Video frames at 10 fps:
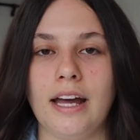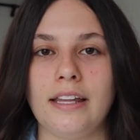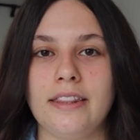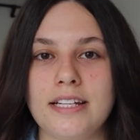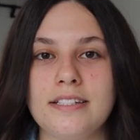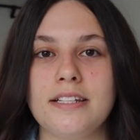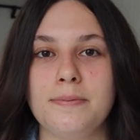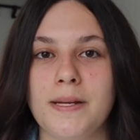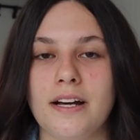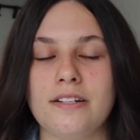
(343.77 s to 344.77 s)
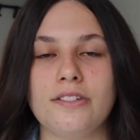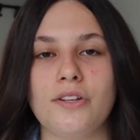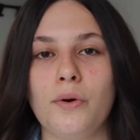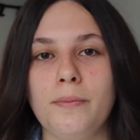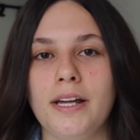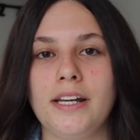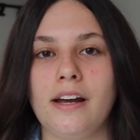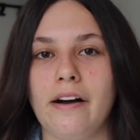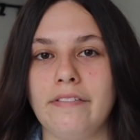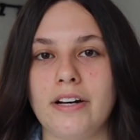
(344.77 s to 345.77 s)
And this is because so many
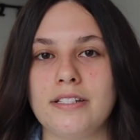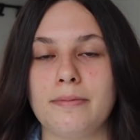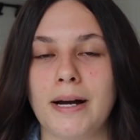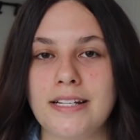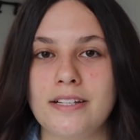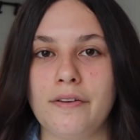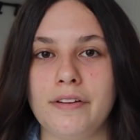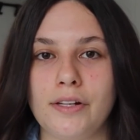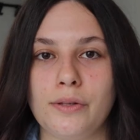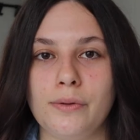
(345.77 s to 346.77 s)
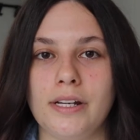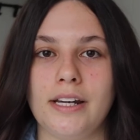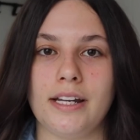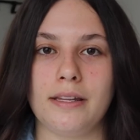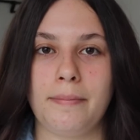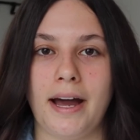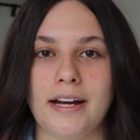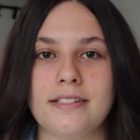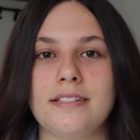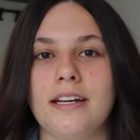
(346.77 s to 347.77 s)
of us, myself included in the
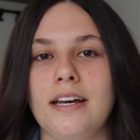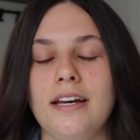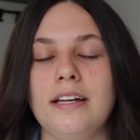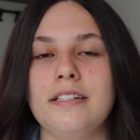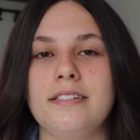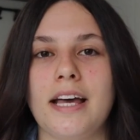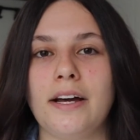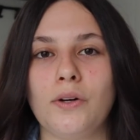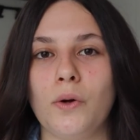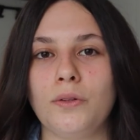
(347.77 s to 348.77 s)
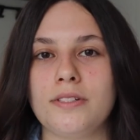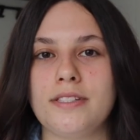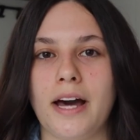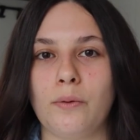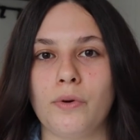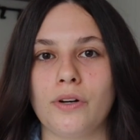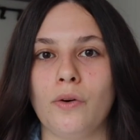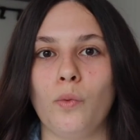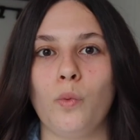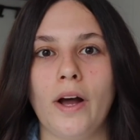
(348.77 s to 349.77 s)
past, set goals that
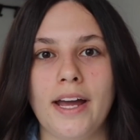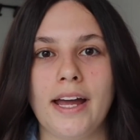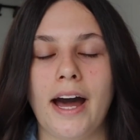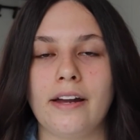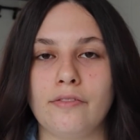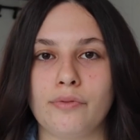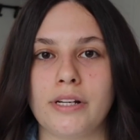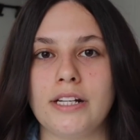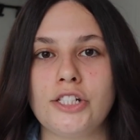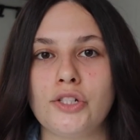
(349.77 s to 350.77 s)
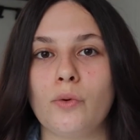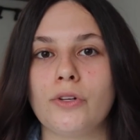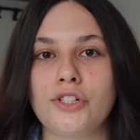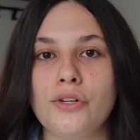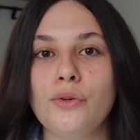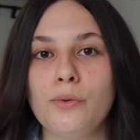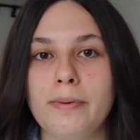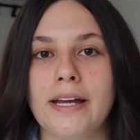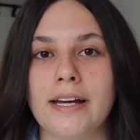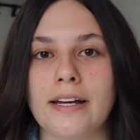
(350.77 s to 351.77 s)
were way out of reach or too
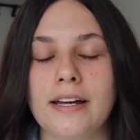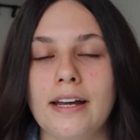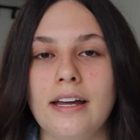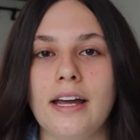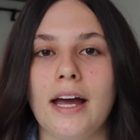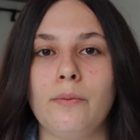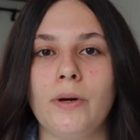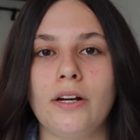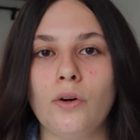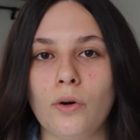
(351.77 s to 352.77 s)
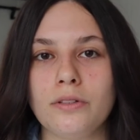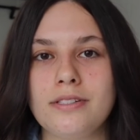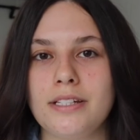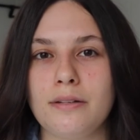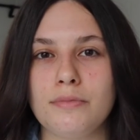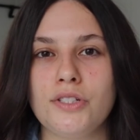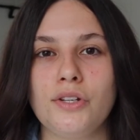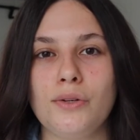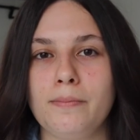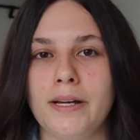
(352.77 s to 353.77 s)
big. And when a goal seems
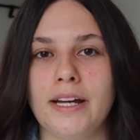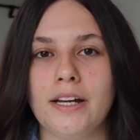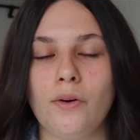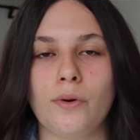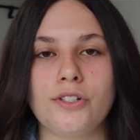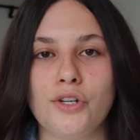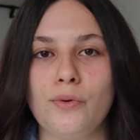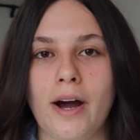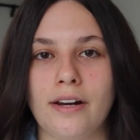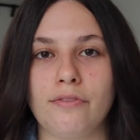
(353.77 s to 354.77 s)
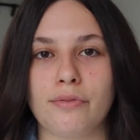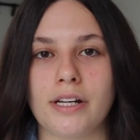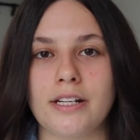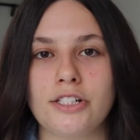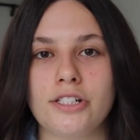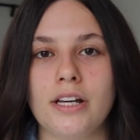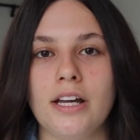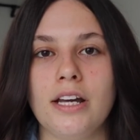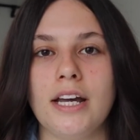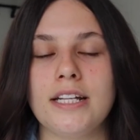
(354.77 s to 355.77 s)
too big or too out of reach,
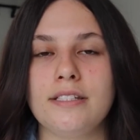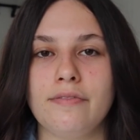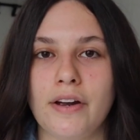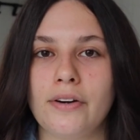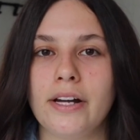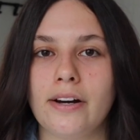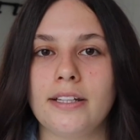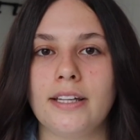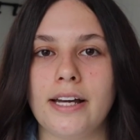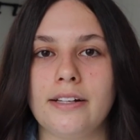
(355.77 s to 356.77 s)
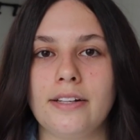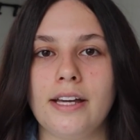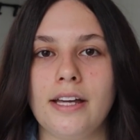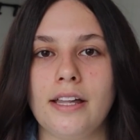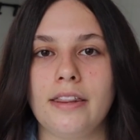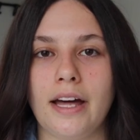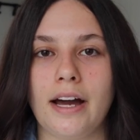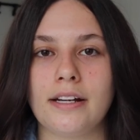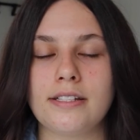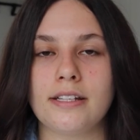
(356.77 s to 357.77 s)
it's very unlikely
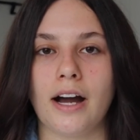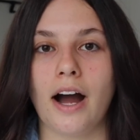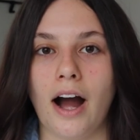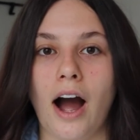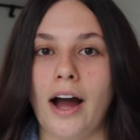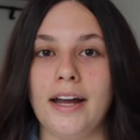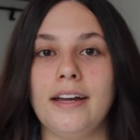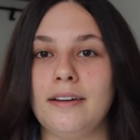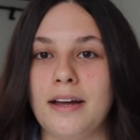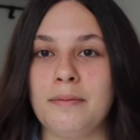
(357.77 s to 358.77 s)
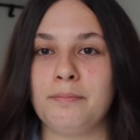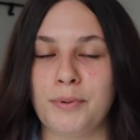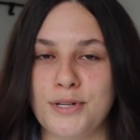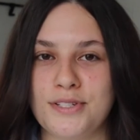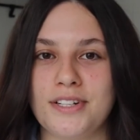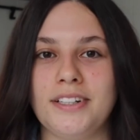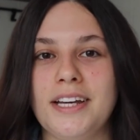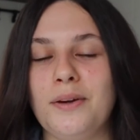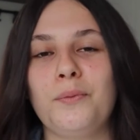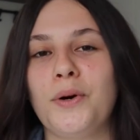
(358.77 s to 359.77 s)
that I
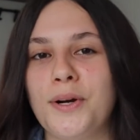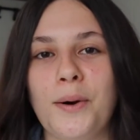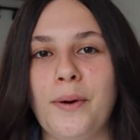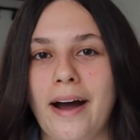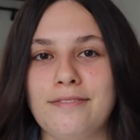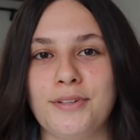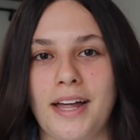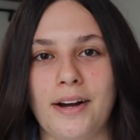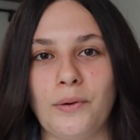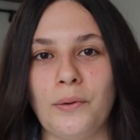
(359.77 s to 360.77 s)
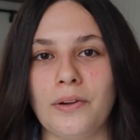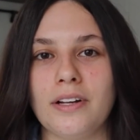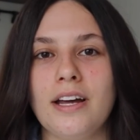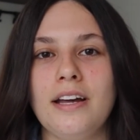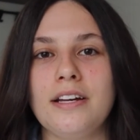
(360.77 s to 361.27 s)
personally will go after that goal.